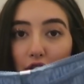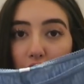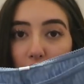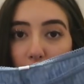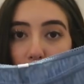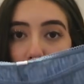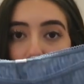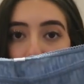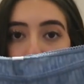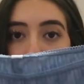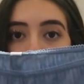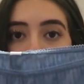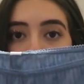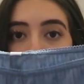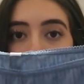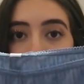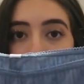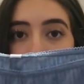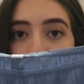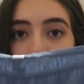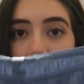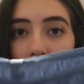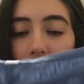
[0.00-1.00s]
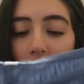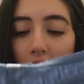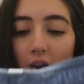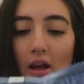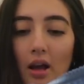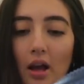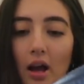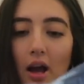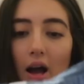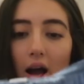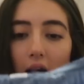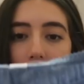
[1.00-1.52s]
shorts.
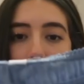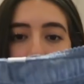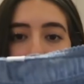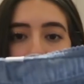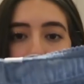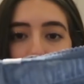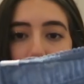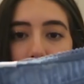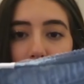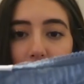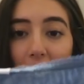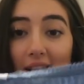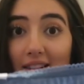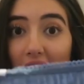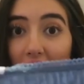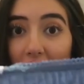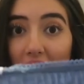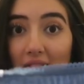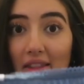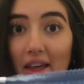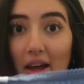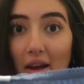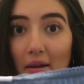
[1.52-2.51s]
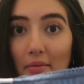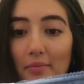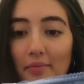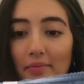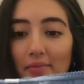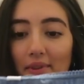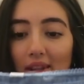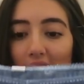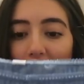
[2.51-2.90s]
I love them.